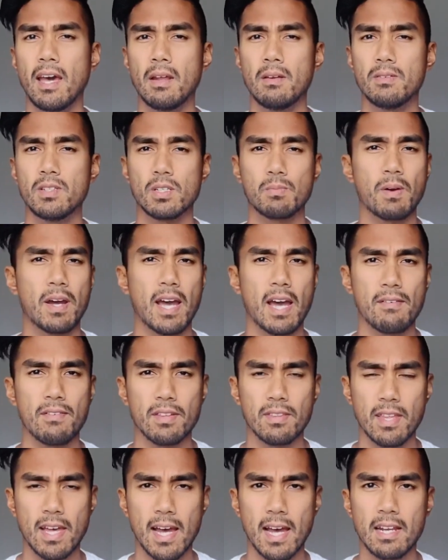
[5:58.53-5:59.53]
and just by
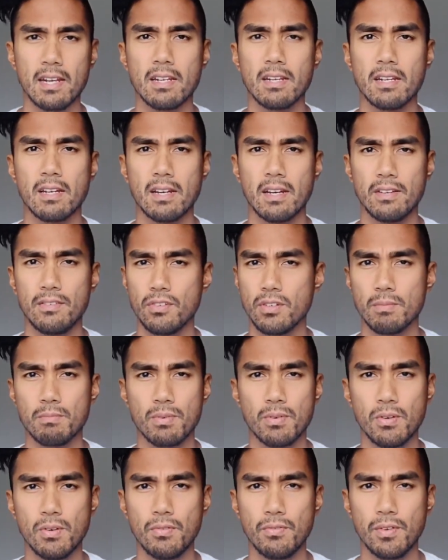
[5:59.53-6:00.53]
having that, you can
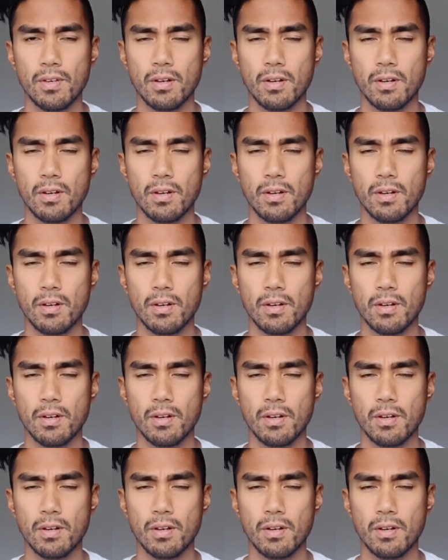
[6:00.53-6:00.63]
prove